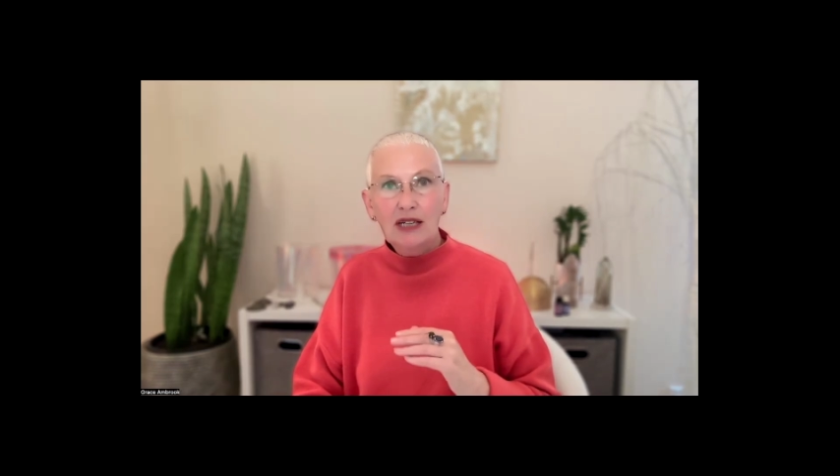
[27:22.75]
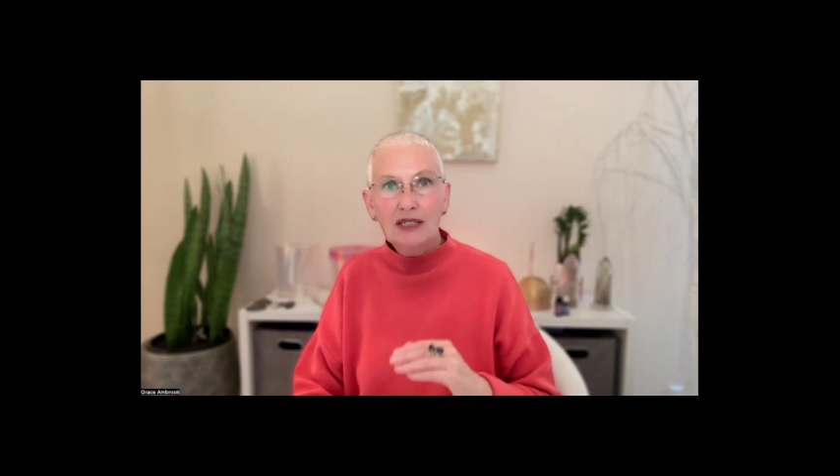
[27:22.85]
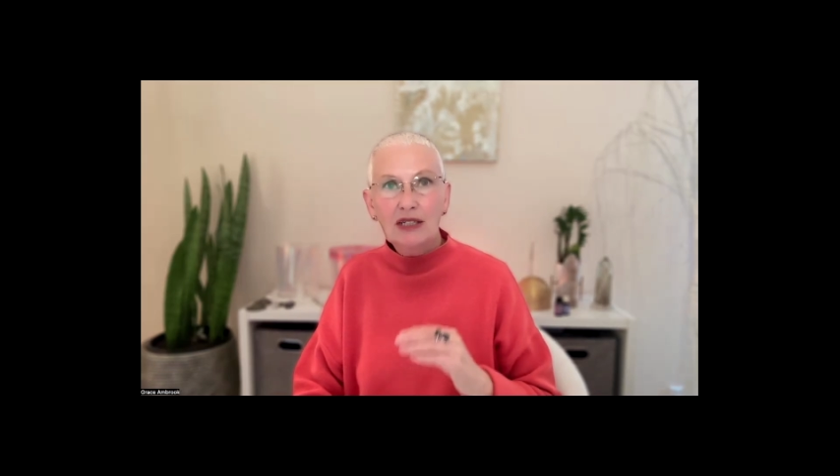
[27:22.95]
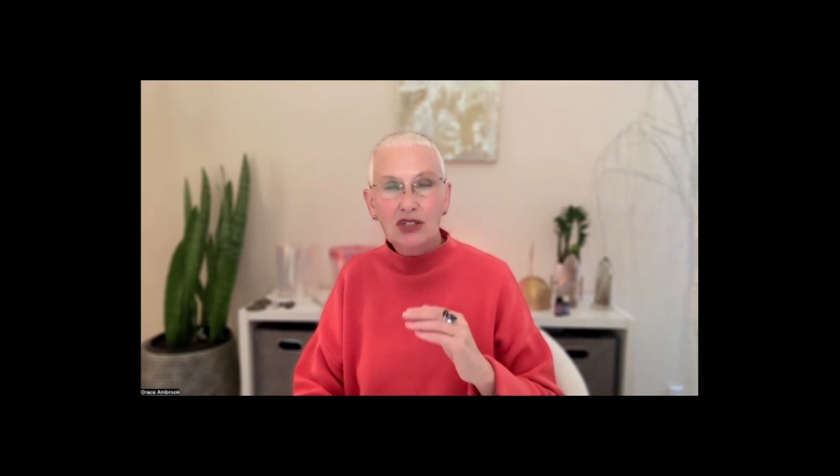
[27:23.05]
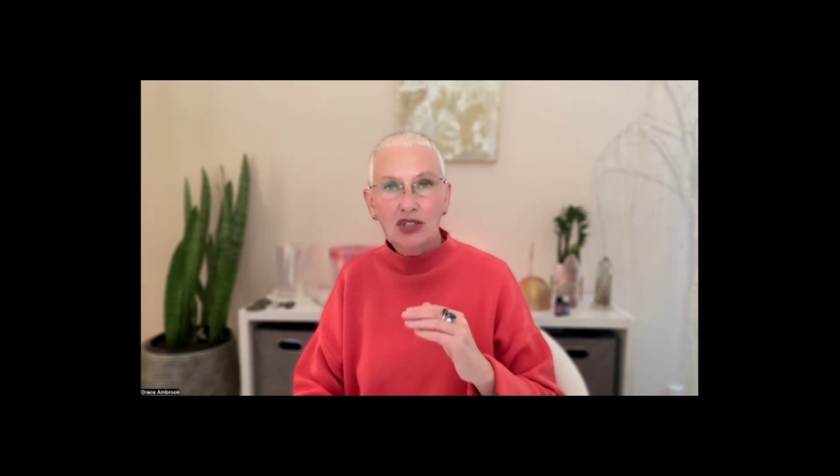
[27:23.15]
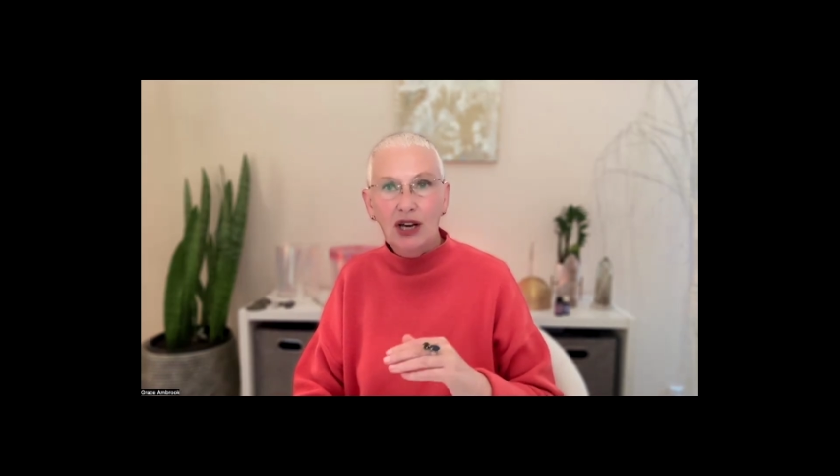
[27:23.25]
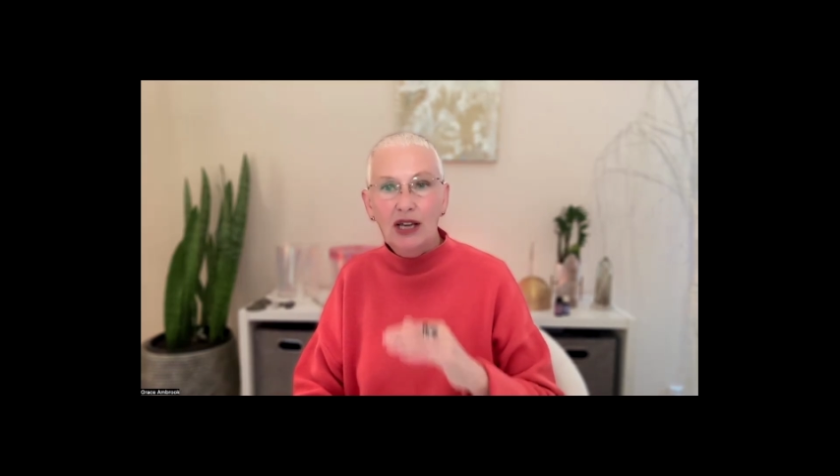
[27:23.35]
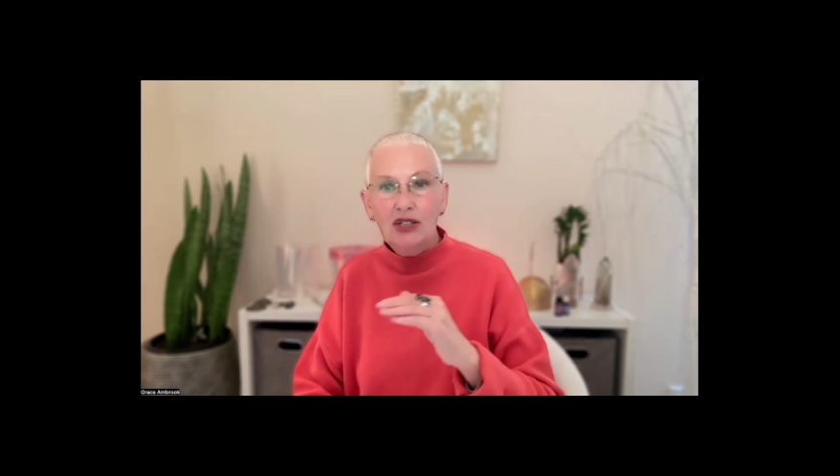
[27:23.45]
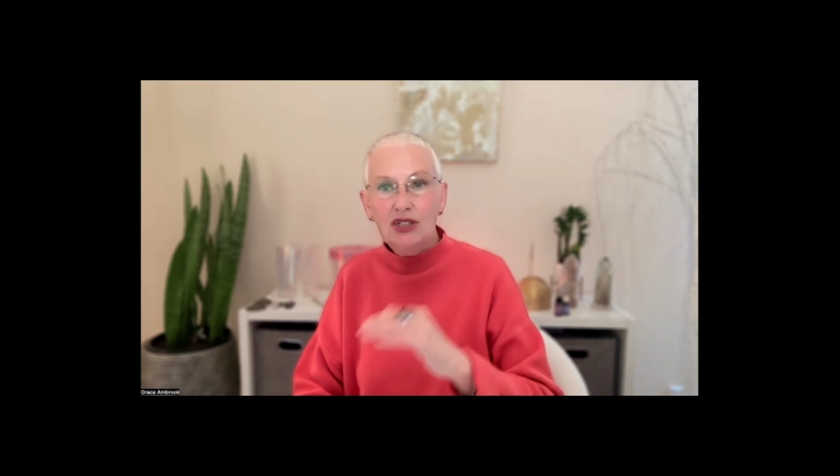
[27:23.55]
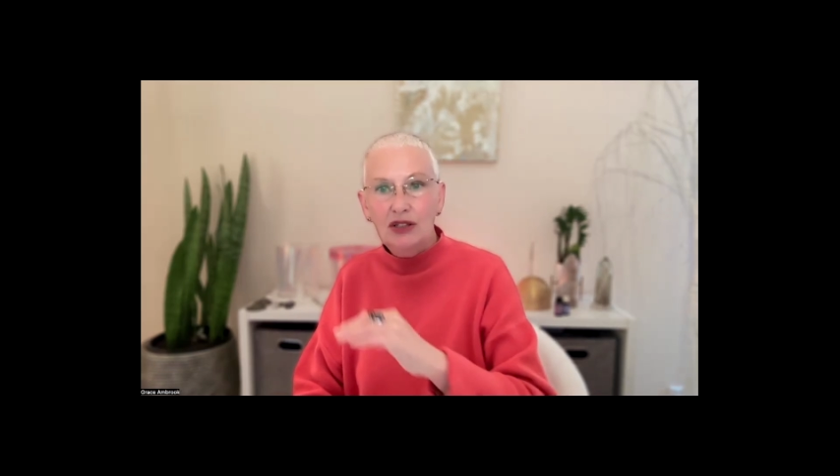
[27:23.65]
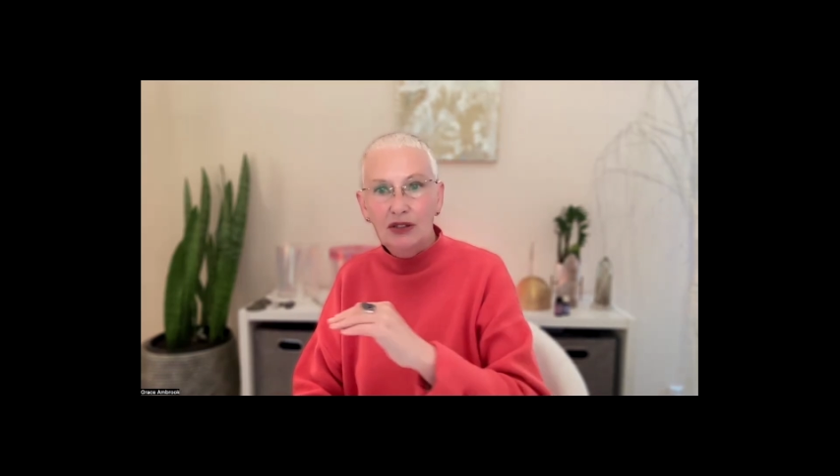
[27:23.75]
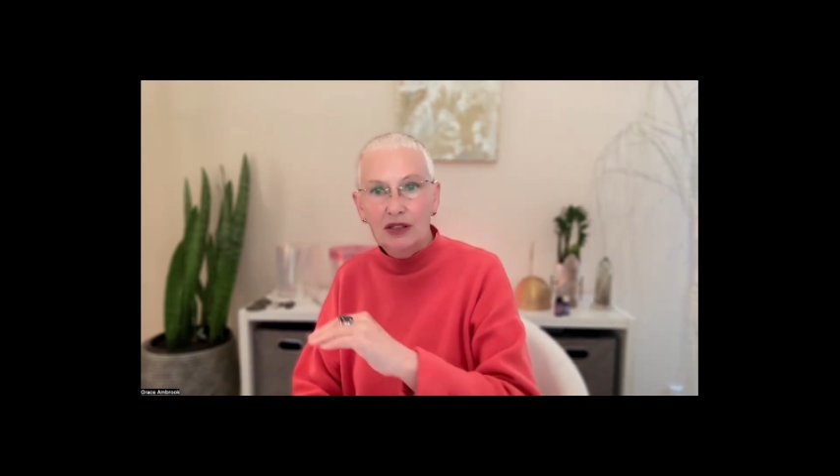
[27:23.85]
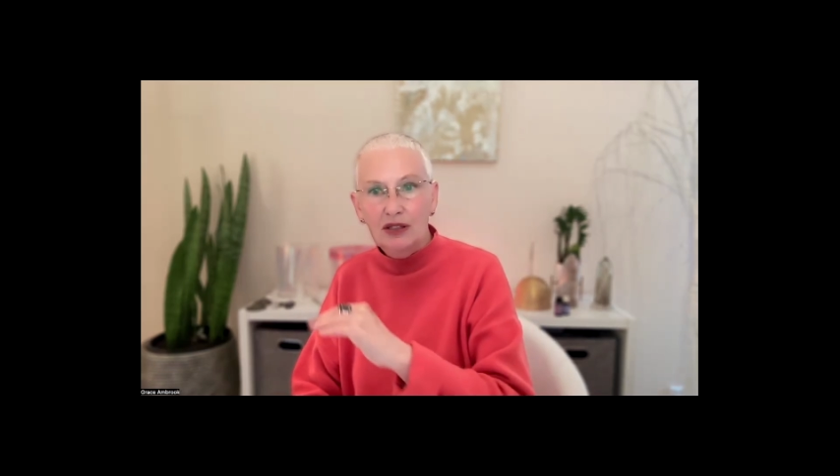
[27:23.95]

isn't changing